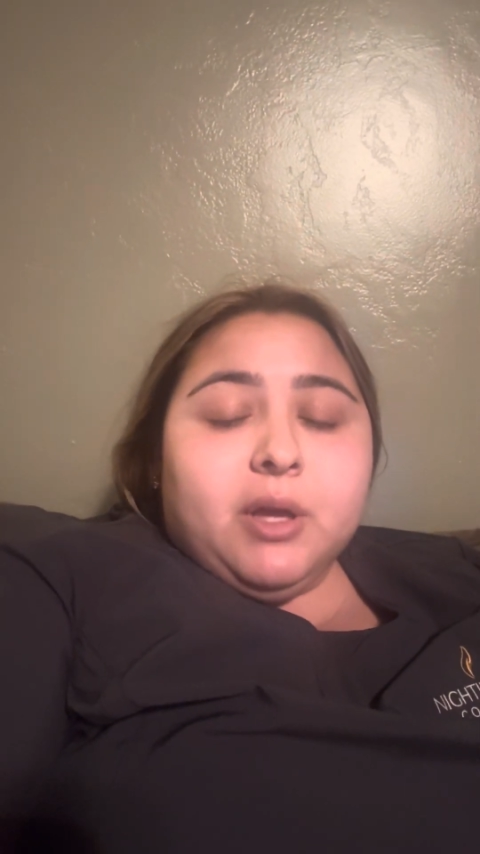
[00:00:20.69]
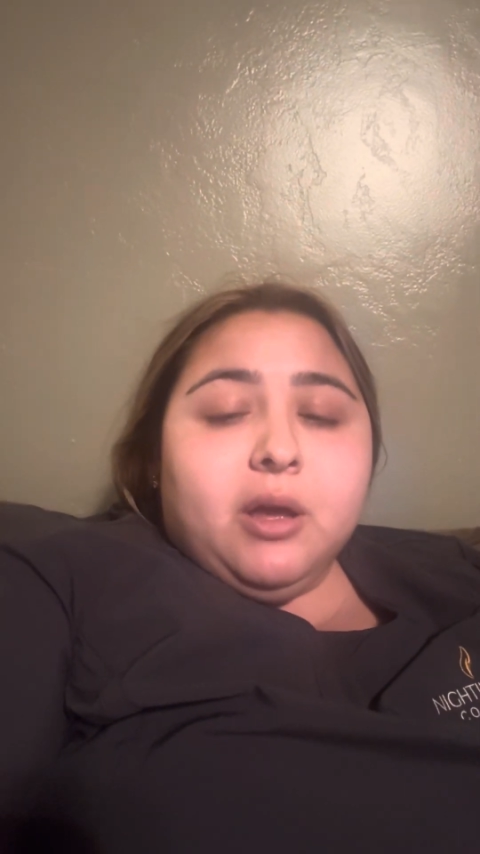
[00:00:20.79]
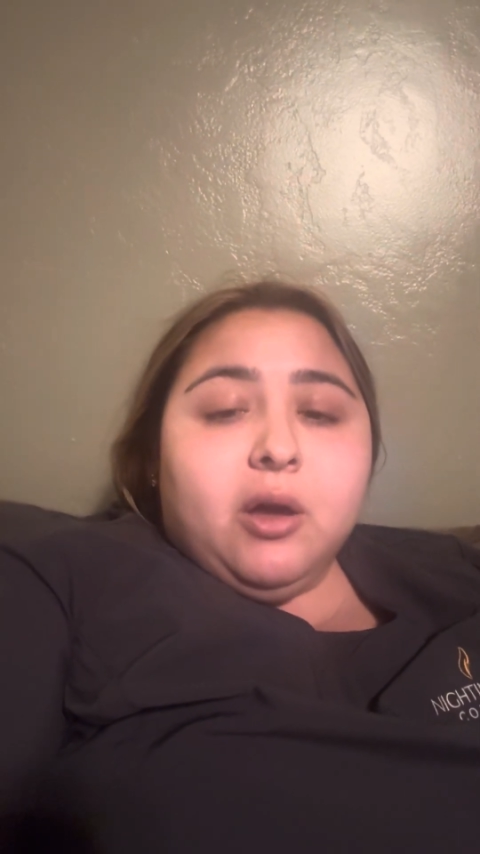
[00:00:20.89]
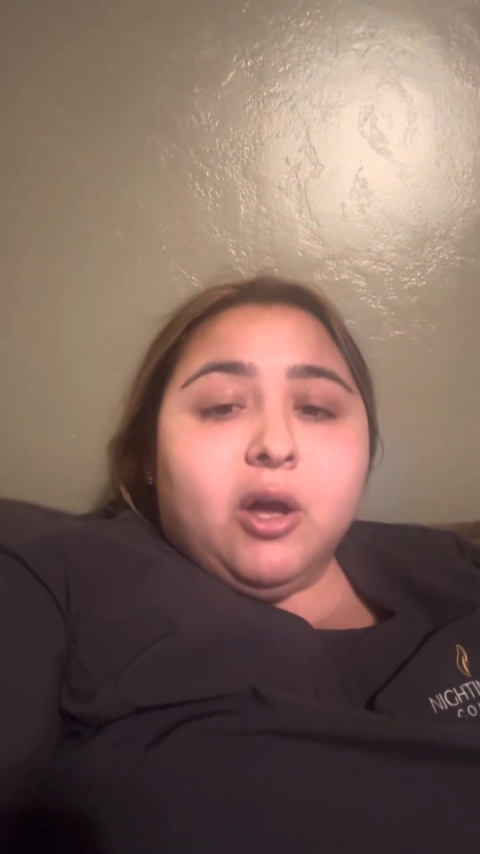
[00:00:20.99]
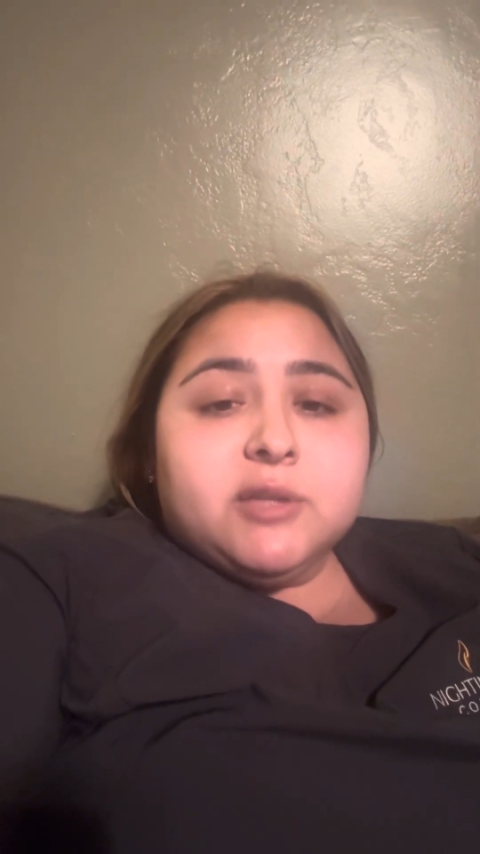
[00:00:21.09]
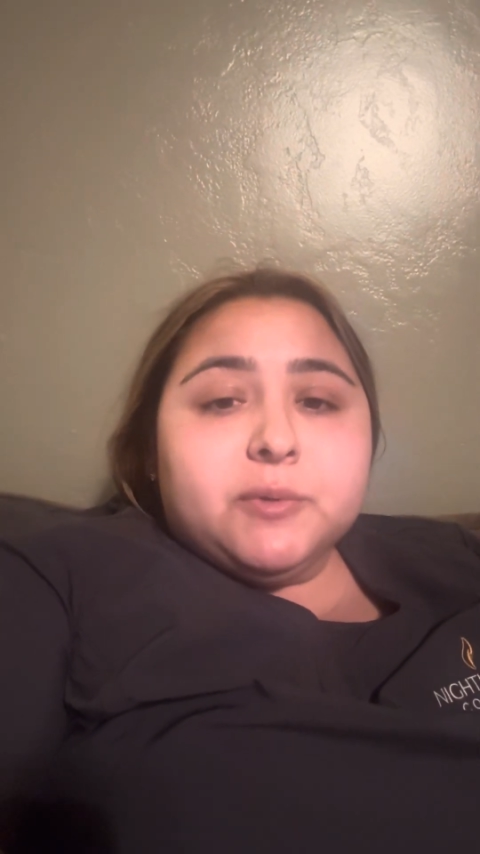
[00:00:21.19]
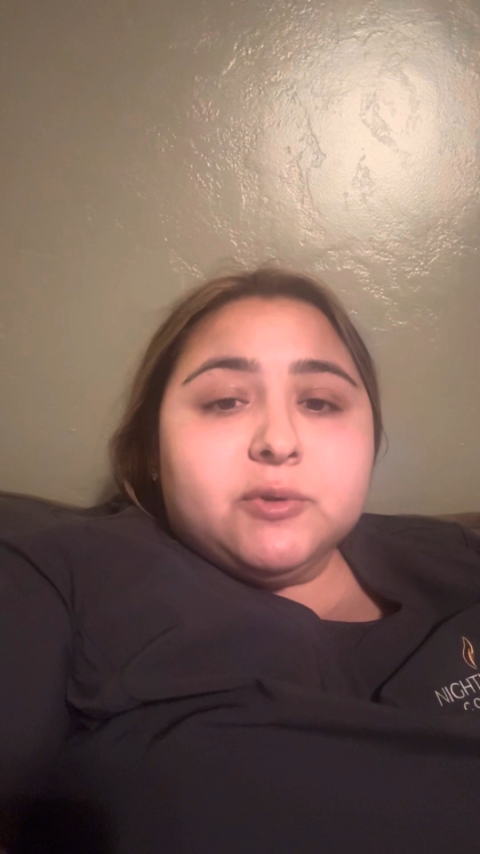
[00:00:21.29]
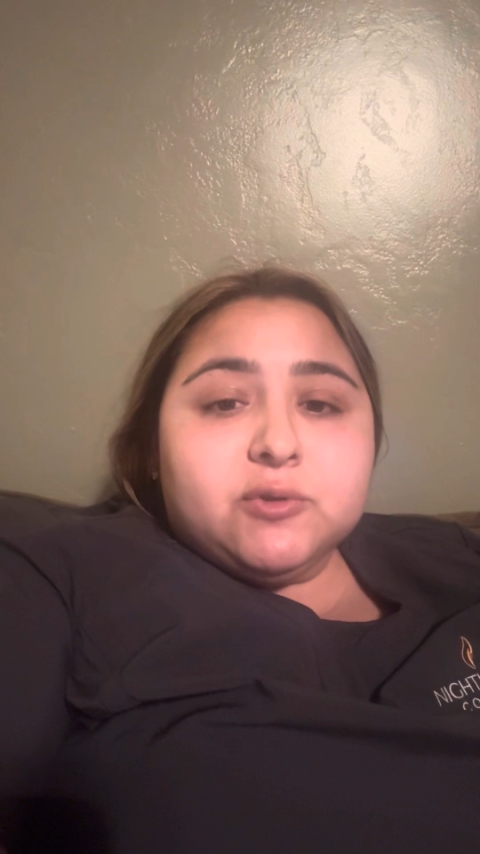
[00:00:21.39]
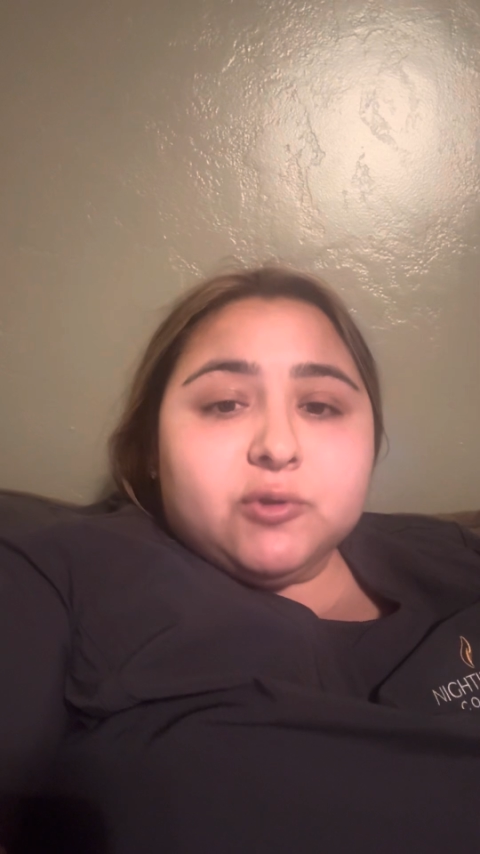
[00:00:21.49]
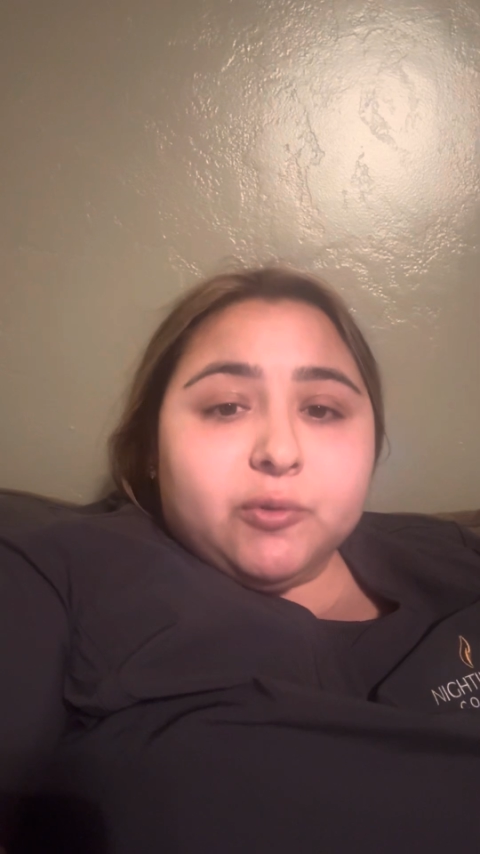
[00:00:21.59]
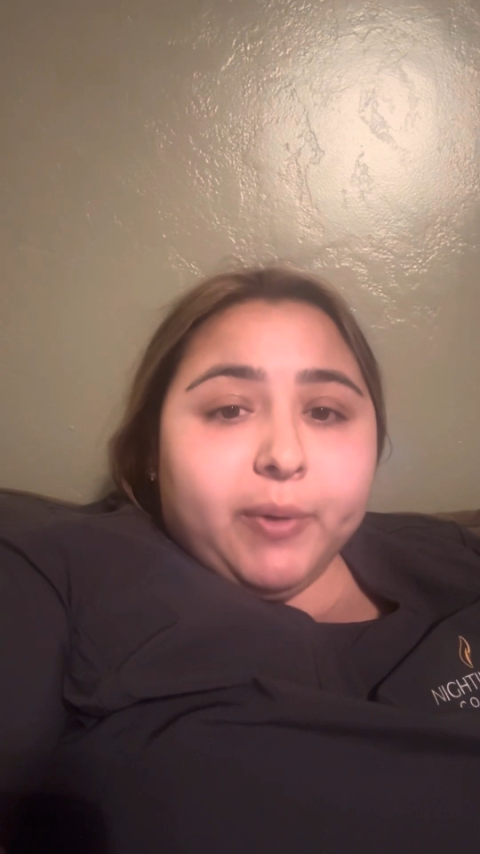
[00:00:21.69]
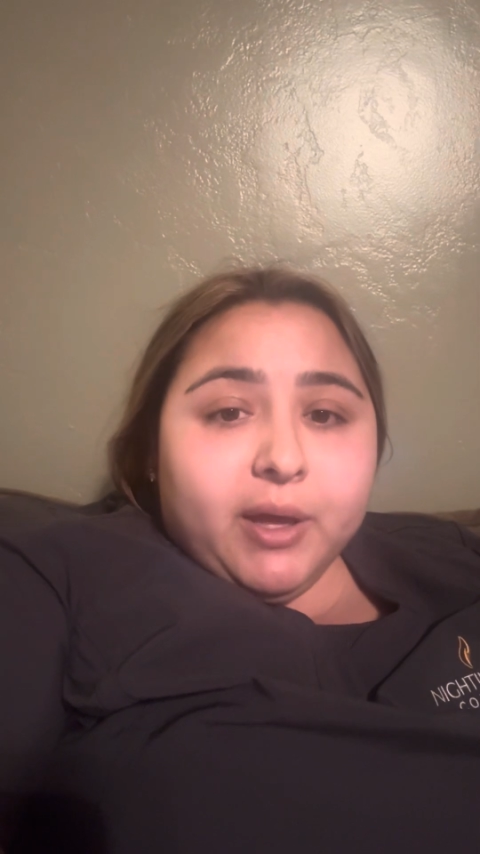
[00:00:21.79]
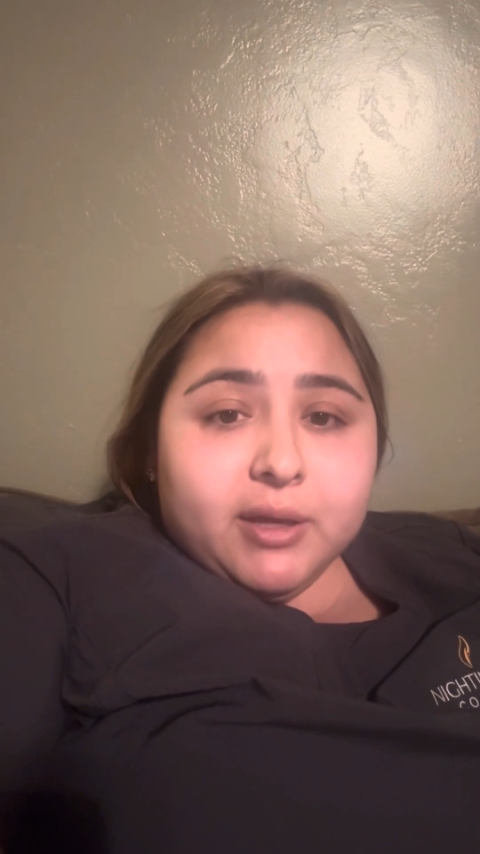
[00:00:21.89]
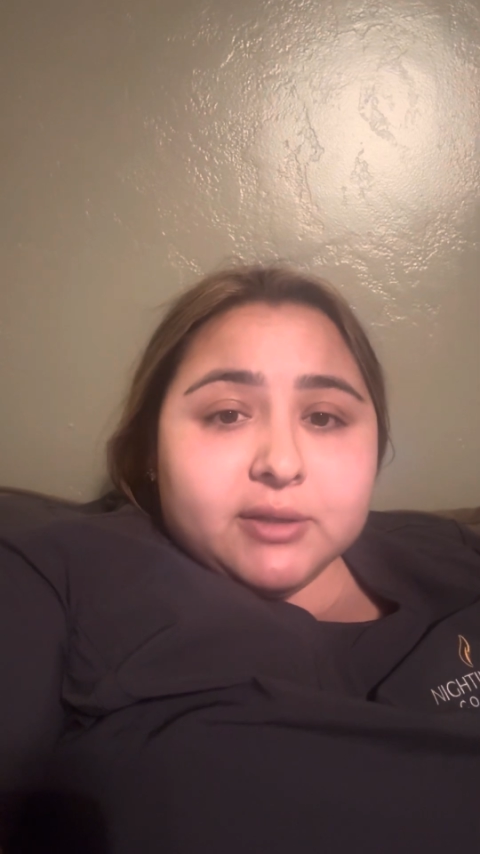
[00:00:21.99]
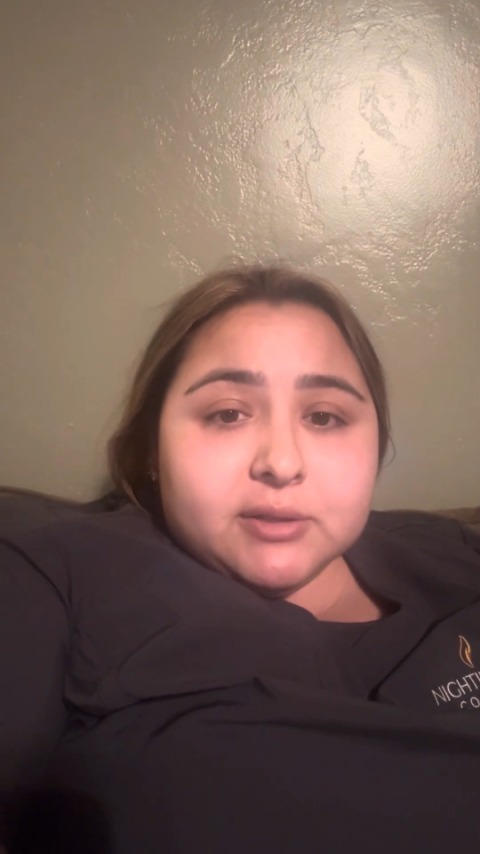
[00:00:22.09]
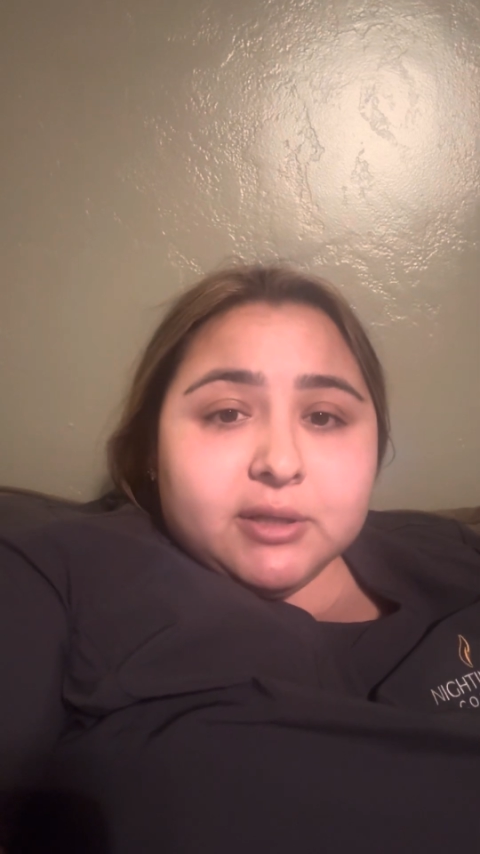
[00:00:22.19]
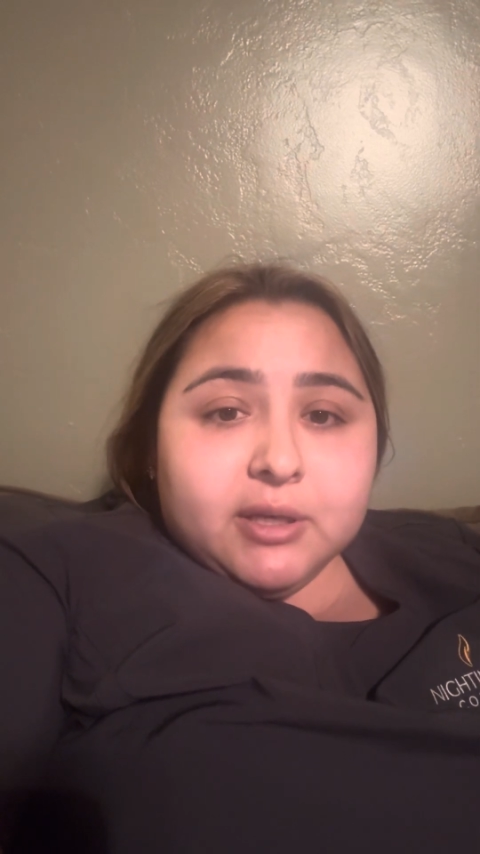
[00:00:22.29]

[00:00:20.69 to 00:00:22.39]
Hospitals surpass